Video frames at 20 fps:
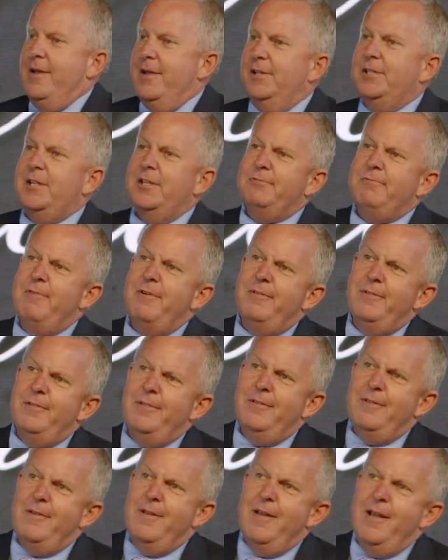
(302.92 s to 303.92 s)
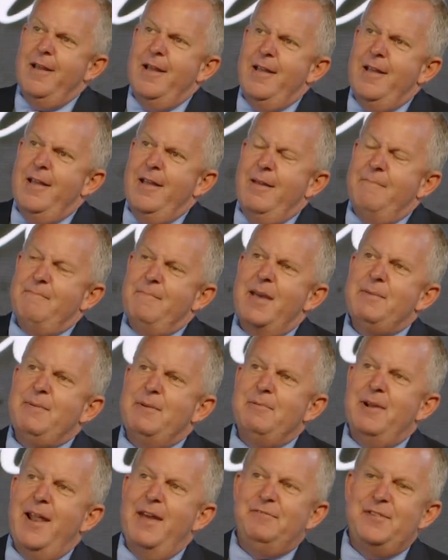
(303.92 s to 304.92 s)
He says, well,
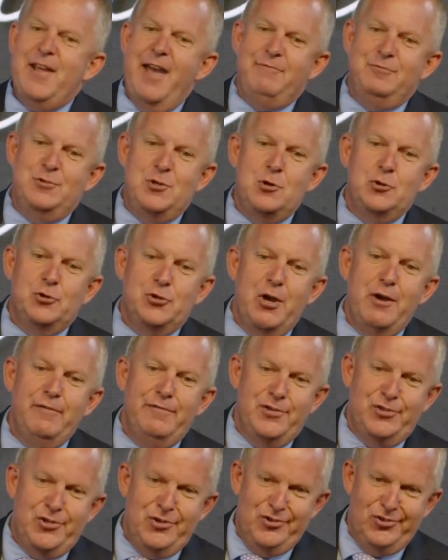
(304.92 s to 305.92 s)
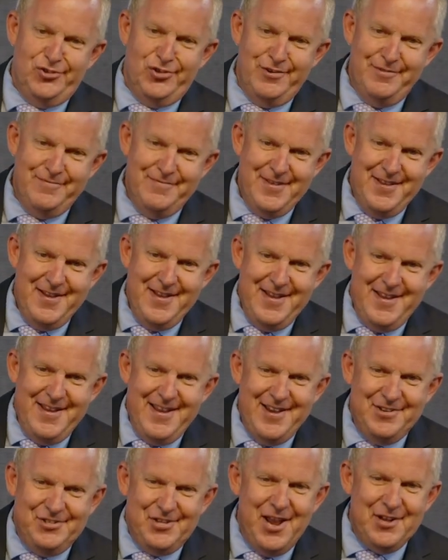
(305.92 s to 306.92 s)
maybe we'll have to have two services.
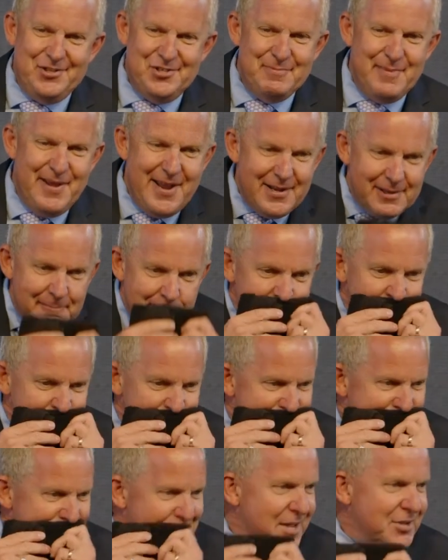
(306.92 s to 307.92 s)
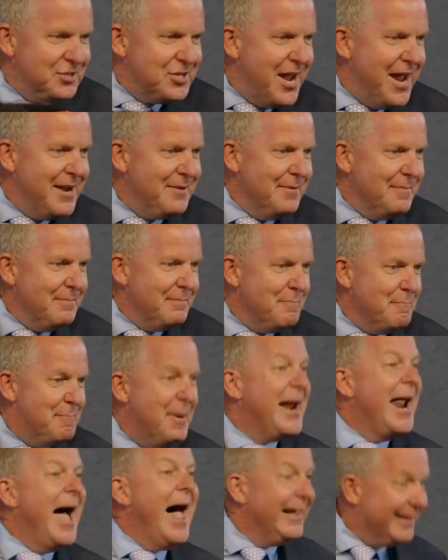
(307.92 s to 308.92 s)
He said to me,
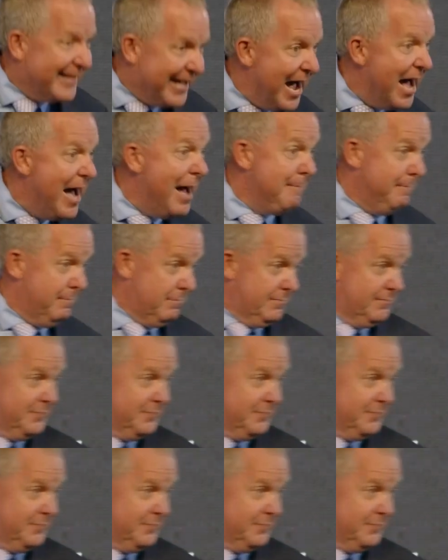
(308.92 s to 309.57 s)
but I'll come.